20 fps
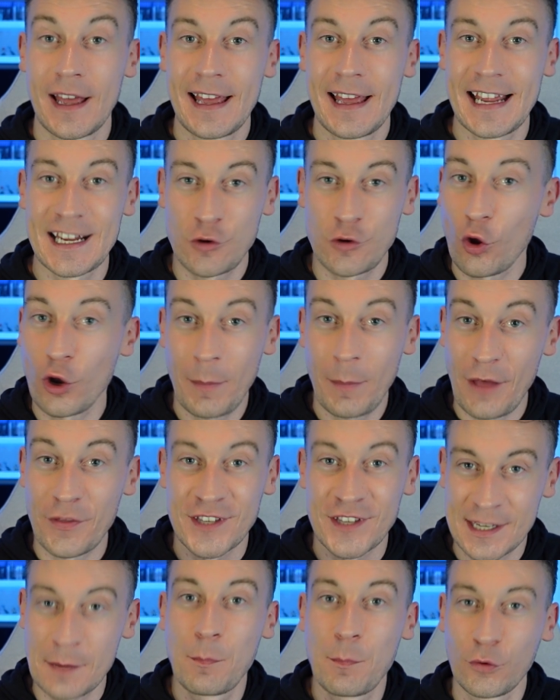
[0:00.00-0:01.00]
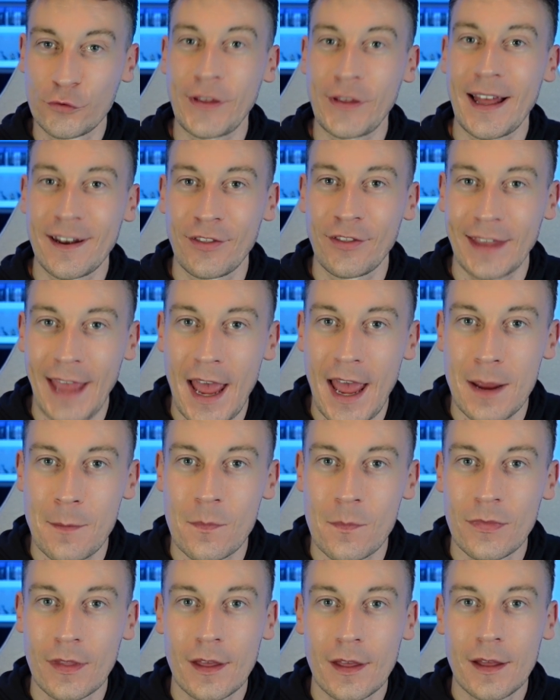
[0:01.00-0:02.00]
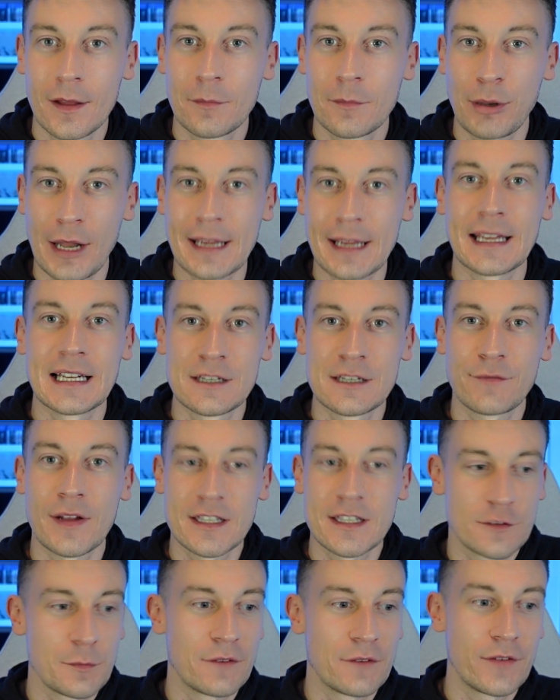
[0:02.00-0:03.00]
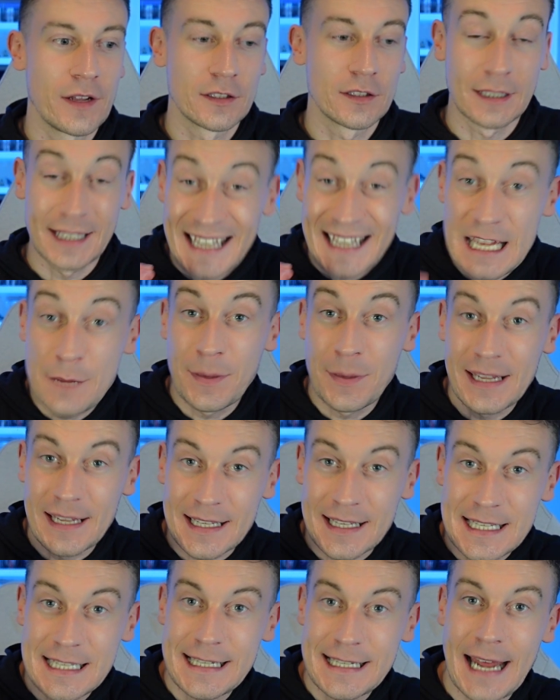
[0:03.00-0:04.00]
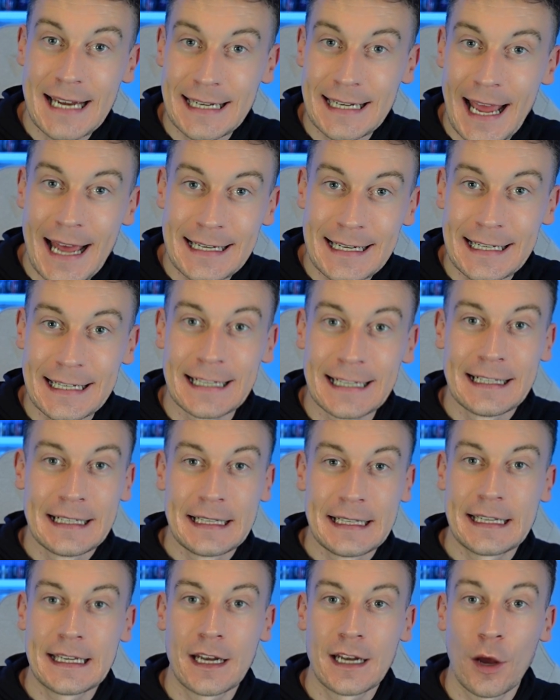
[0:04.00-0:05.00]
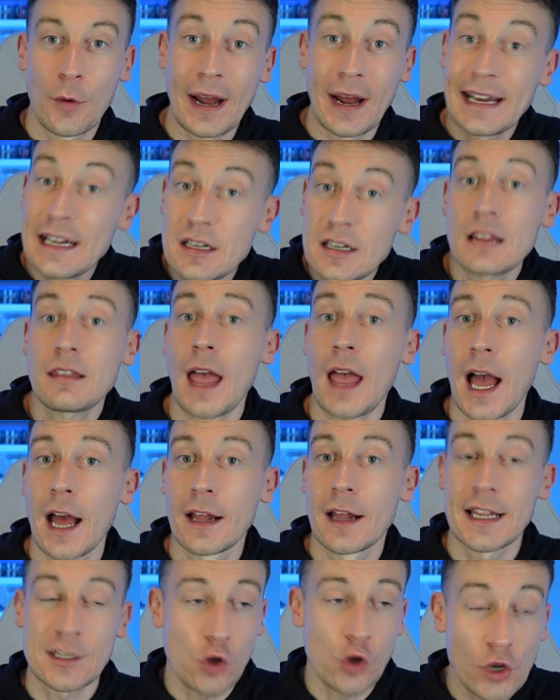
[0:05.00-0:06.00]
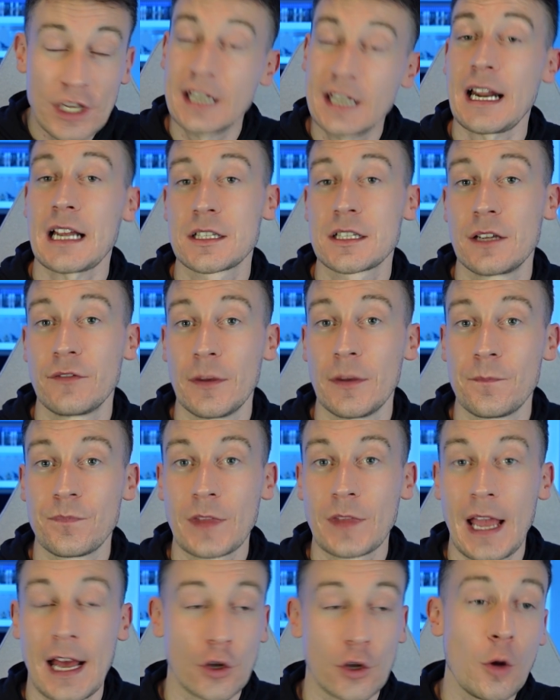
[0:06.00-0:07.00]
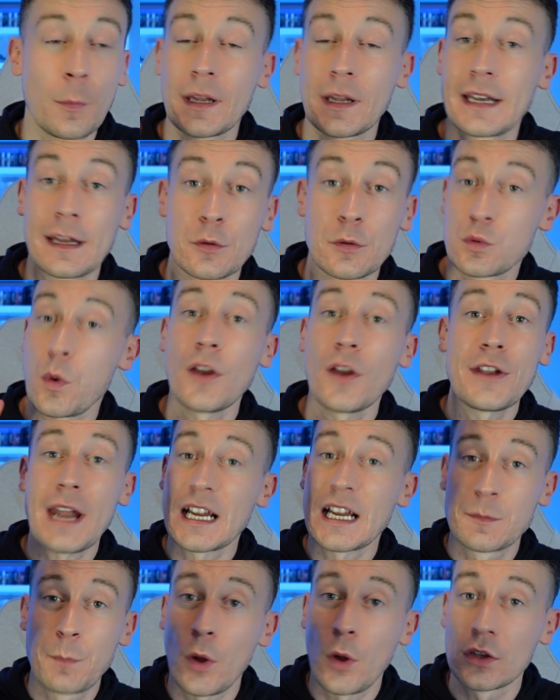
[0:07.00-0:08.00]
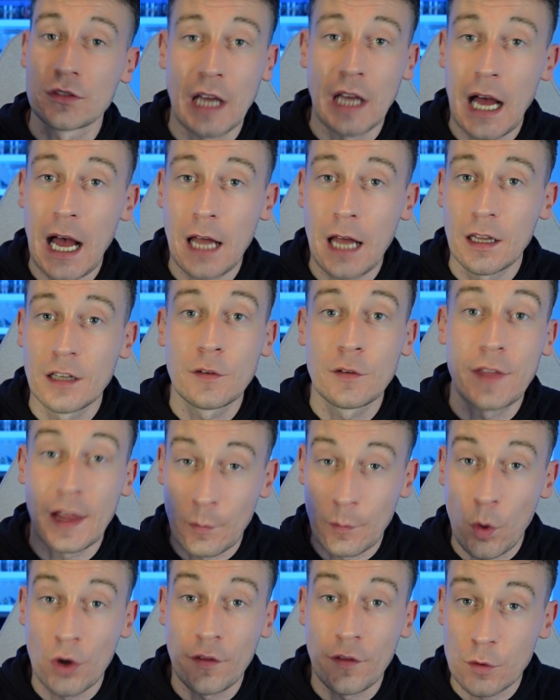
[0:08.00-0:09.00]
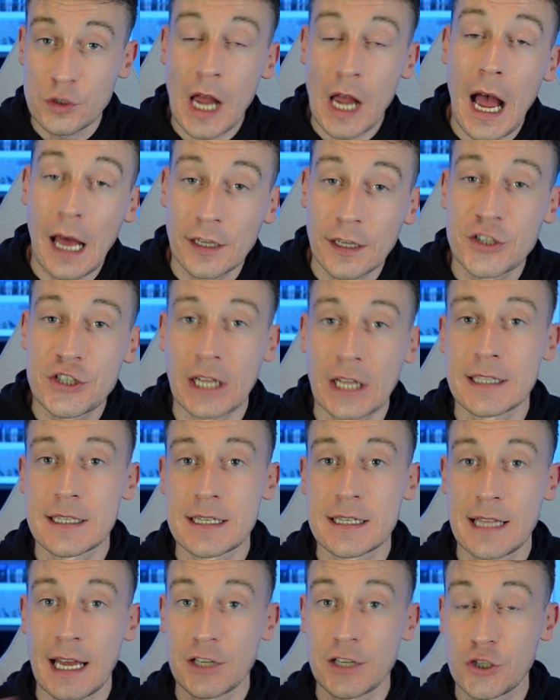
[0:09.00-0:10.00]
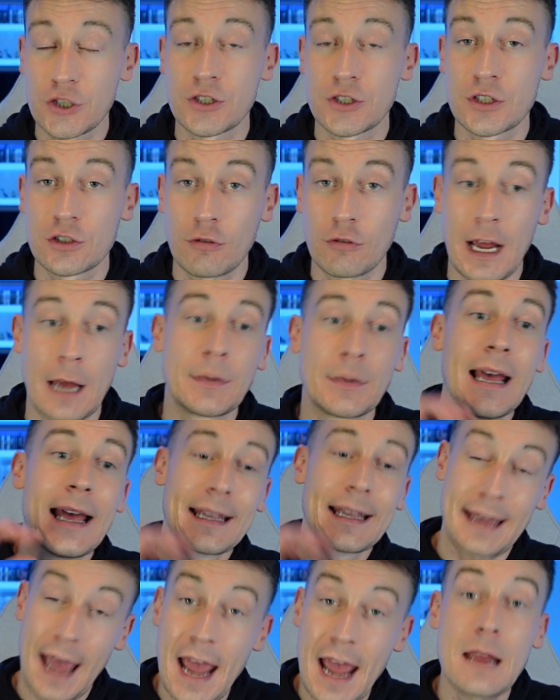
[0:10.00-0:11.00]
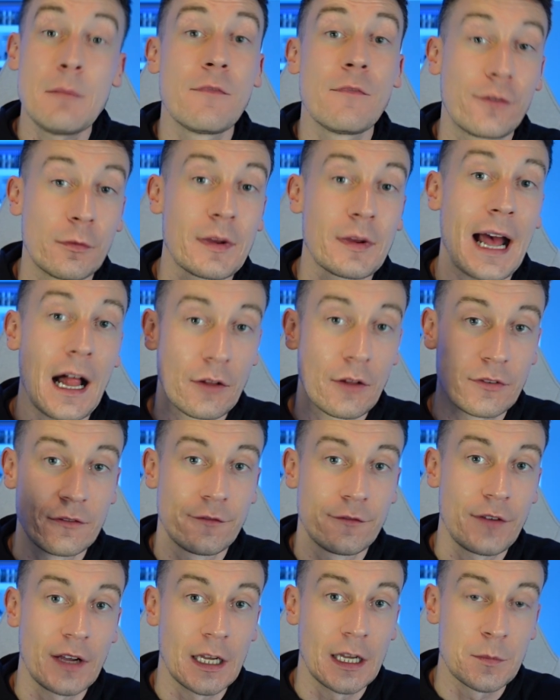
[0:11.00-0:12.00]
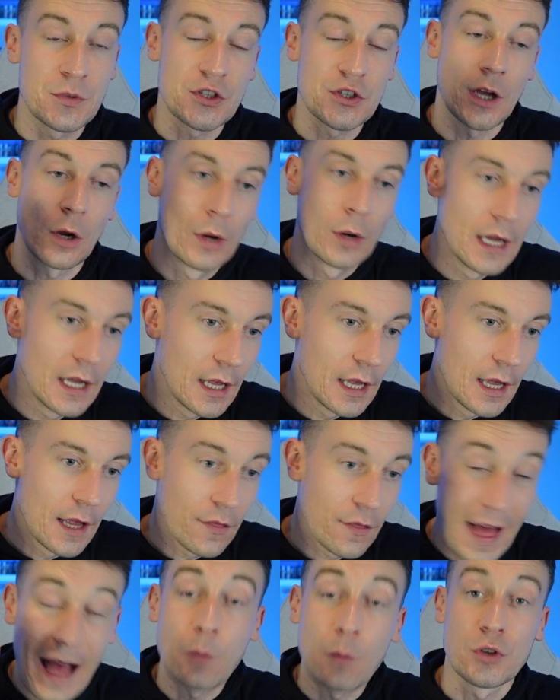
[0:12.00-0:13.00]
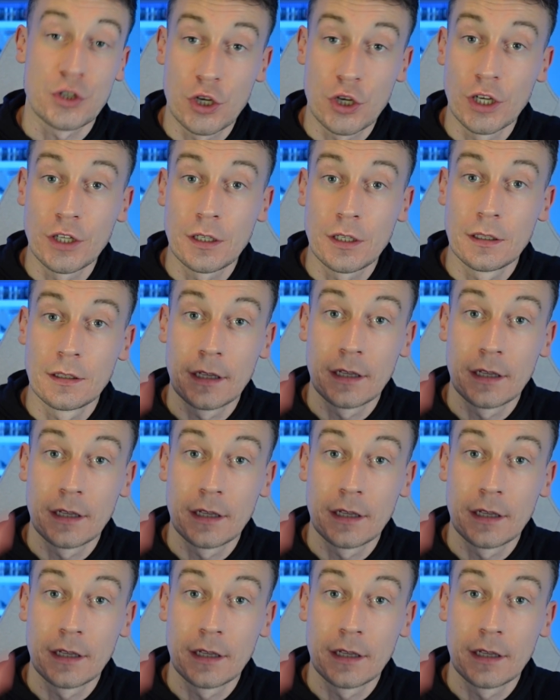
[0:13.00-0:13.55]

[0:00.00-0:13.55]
It's all about the simple side of the game, playing in defensive midfield and keeping it steady Eddie, you know, and he did that. That's all you can ask of him. There was one nice ball to Haaland. One of those Haaland chances that I just described came from Calvin Phillips, so that was good.